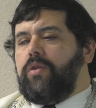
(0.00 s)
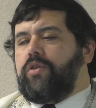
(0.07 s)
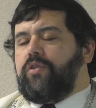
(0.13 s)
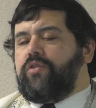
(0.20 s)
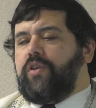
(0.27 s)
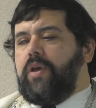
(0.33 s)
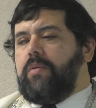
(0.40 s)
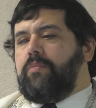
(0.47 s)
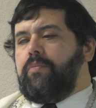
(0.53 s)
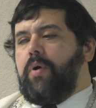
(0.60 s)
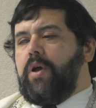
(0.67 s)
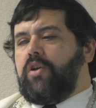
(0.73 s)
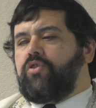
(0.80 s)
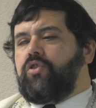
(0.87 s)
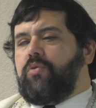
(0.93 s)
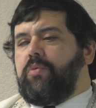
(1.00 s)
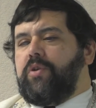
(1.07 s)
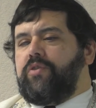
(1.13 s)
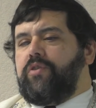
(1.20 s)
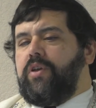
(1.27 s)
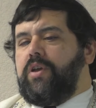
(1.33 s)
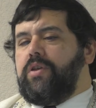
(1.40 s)
The same picture we
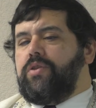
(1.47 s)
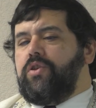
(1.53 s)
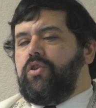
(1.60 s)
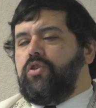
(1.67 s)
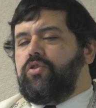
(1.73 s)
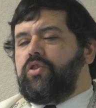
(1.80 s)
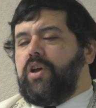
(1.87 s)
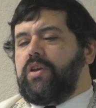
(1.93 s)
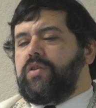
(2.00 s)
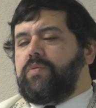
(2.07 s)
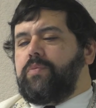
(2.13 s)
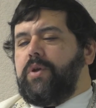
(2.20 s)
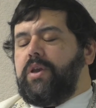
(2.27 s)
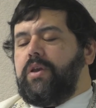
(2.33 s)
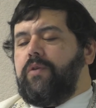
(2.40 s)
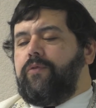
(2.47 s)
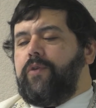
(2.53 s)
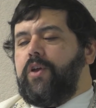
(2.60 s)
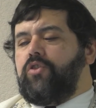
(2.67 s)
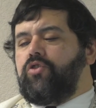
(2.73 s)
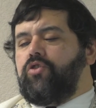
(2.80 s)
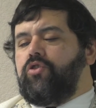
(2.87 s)
see in the New Testament in
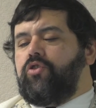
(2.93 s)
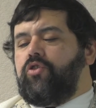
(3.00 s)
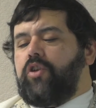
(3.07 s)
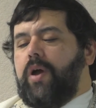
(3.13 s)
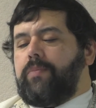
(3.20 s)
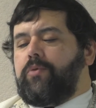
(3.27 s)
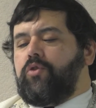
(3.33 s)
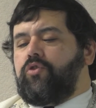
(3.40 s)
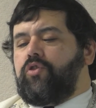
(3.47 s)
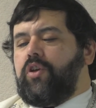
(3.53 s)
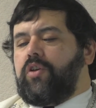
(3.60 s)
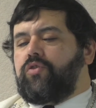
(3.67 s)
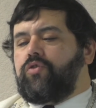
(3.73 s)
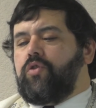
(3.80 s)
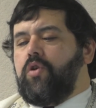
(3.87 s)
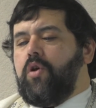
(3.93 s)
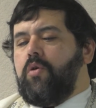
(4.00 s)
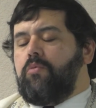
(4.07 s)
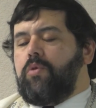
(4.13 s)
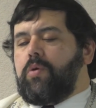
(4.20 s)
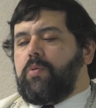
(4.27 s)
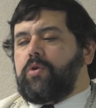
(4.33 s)
Ephesians chapter 6,
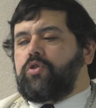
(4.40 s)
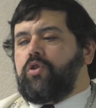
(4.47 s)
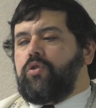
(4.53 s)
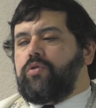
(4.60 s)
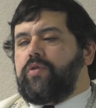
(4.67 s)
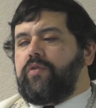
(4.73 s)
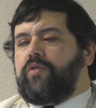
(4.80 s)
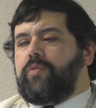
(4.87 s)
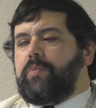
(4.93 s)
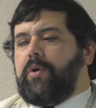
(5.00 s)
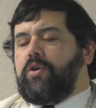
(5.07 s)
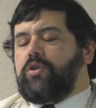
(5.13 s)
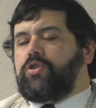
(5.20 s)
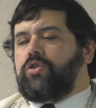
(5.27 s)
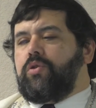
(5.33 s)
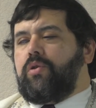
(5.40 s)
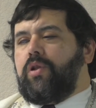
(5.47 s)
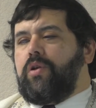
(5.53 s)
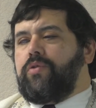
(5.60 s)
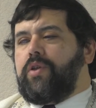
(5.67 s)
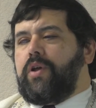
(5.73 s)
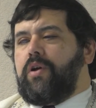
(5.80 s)
where we're told of spiritual
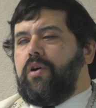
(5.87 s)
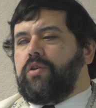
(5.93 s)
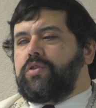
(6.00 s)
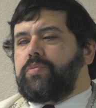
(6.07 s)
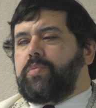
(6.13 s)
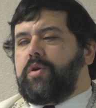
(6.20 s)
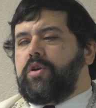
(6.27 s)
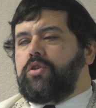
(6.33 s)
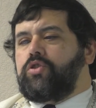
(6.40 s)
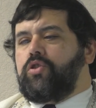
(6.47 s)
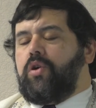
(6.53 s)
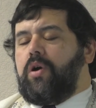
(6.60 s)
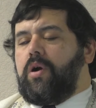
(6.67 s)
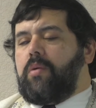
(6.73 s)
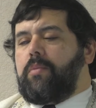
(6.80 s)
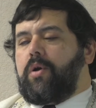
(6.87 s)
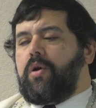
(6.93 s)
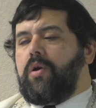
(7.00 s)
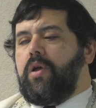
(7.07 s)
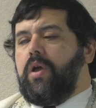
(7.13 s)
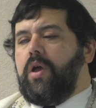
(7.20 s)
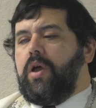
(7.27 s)
clothing called spiritual
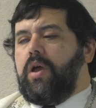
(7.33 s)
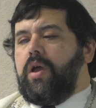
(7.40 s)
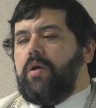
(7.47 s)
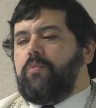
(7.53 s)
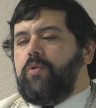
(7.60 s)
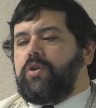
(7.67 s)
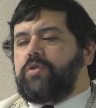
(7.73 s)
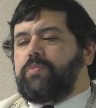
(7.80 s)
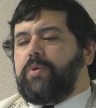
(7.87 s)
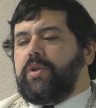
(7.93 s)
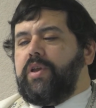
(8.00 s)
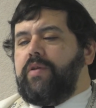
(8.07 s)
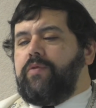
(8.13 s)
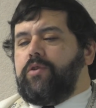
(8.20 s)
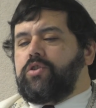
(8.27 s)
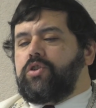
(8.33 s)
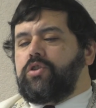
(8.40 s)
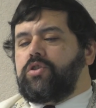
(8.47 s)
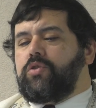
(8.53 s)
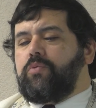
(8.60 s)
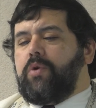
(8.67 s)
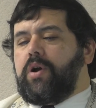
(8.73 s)
armor. In which believers are
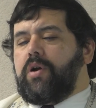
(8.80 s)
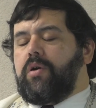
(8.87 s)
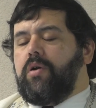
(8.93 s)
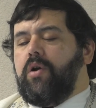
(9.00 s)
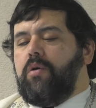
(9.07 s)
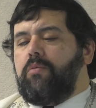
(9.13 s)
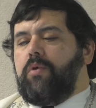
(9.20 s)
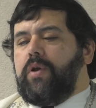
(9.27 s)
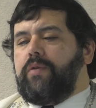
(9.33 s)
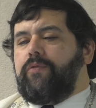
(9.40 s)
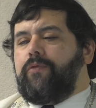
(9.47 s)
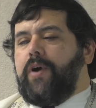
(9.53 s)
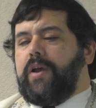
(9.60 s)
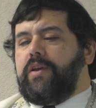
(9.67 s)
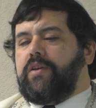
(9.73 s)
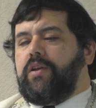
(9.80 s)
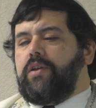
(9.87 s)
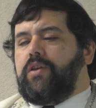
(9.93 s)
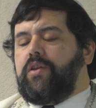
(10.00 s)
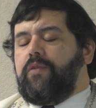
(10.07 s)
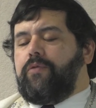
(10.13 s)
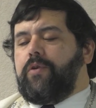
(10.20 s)
to wear when fighting
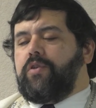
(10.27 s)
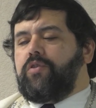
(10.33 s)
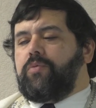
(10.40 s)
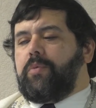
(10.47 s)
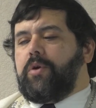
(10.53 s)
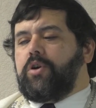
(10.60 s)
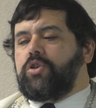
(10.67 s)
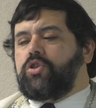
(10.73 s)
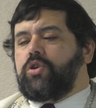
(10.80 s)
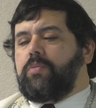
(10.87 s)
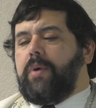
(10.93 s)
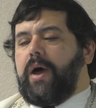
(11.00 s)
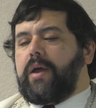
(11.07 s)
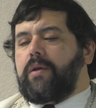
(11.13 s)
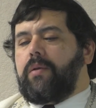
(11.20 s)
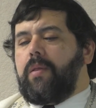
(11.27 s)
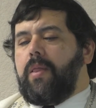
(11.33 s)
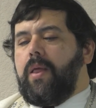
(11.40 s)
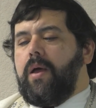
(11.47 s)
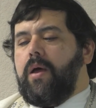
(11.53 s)
a different spiritual battle.